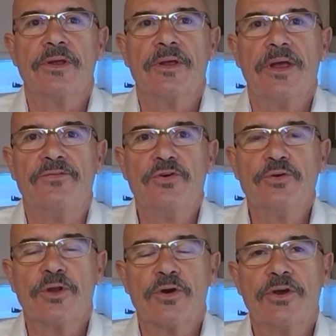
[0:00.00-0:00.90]
if you
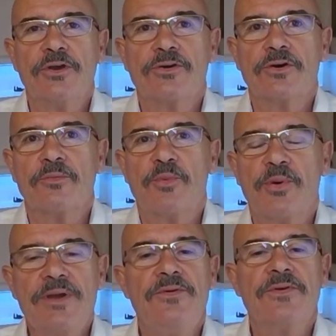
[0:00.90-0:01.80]
look at your
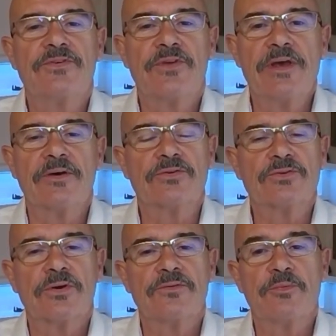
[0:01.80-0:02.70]
previous sales
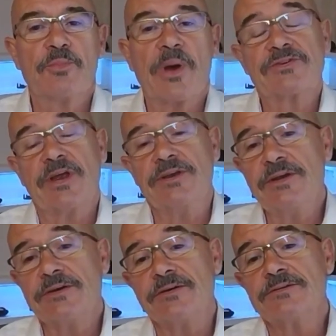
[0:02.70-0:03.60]
over the past 10
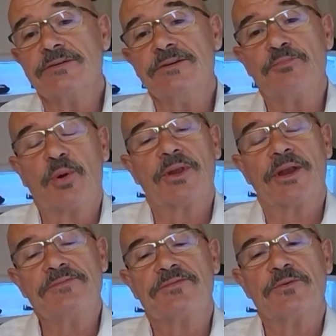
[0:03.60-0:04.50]
years and you put that
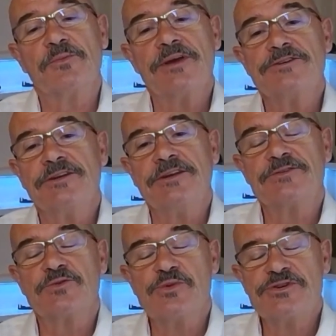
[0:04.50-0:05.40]
information
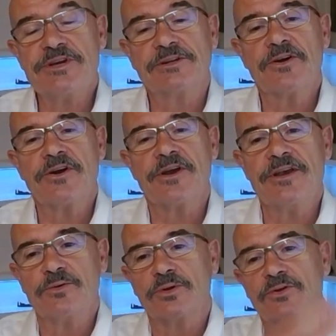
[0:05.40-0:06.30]
into machine learning,
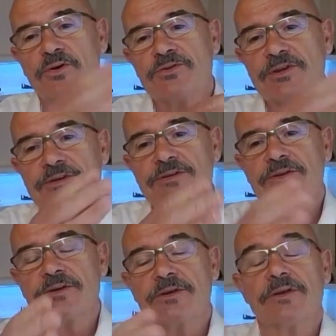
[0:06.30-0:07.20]
you will notice
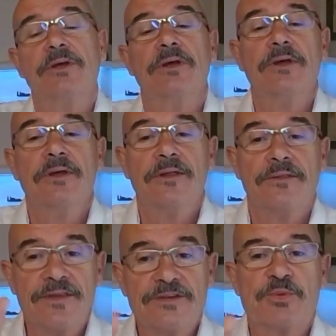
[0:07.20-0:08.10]
that
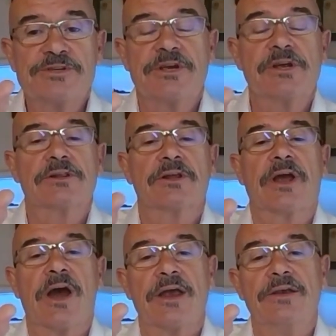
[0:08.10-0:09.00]
this particular
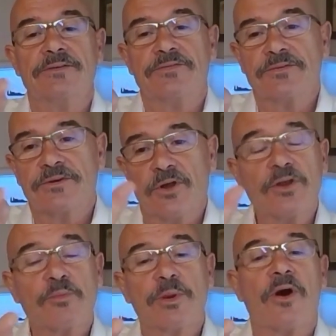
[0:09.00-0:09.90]
kind of
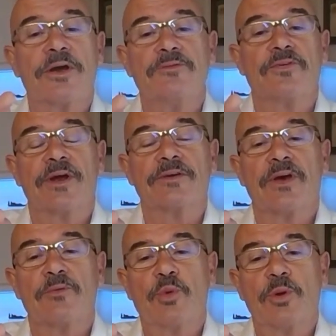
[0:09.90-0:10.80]
color blocking, for
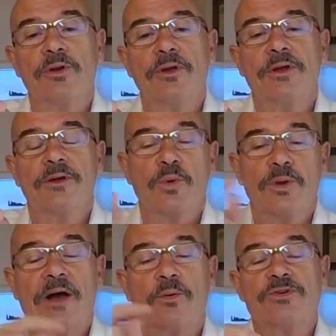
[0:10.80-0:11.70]
example, will
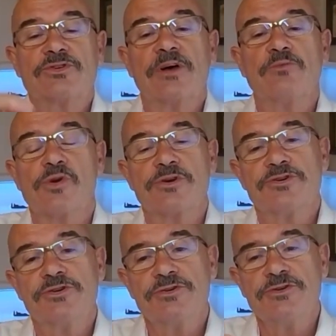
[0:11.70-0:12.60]
help you sell more
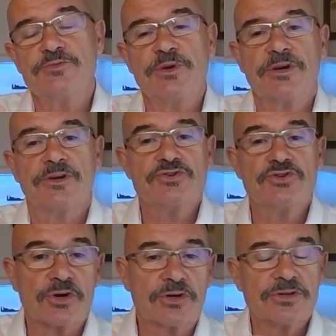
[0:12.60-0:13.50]
shoes because
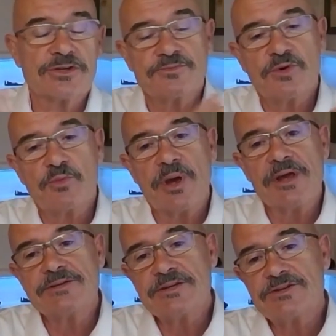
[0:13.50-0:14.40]
your customer
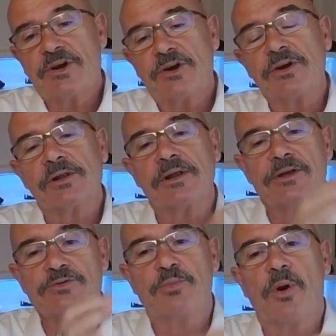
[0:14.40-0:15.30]
base historically
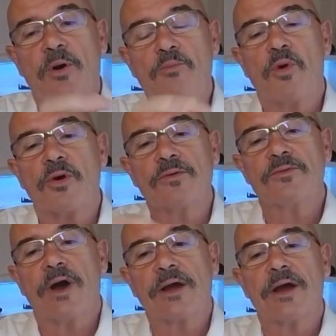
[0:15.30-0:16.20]
has bought more of
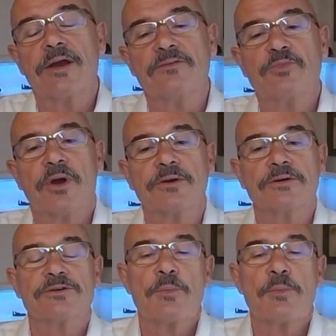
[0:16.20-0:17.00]
that kind of product,